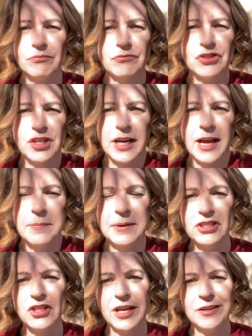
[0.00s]
check out my
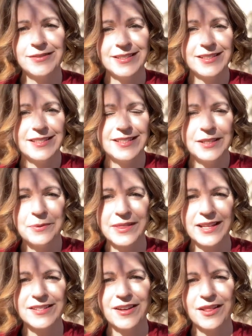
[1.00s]
channel and see what
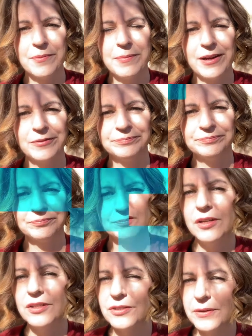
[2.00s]
that's all about.
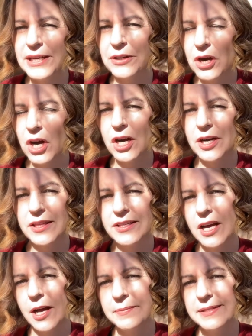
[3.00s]
So here are the
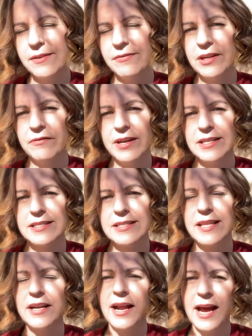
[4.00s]
top seven events
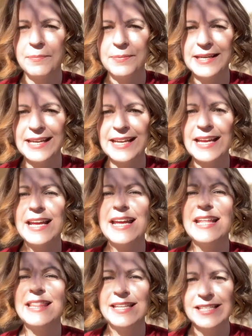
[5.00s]
that are happening
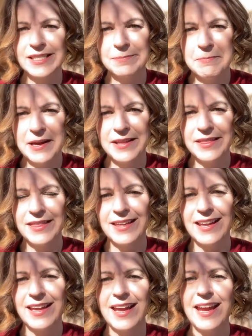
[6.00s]
this month
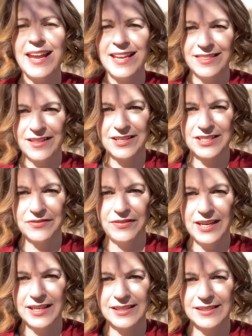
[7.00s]
in Las
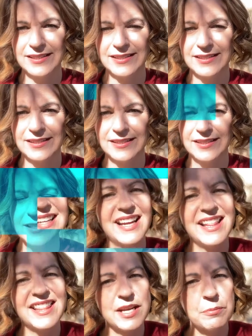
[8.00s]
Vegas.
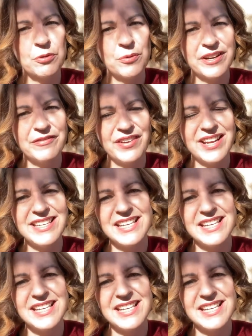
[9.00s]
And the number one event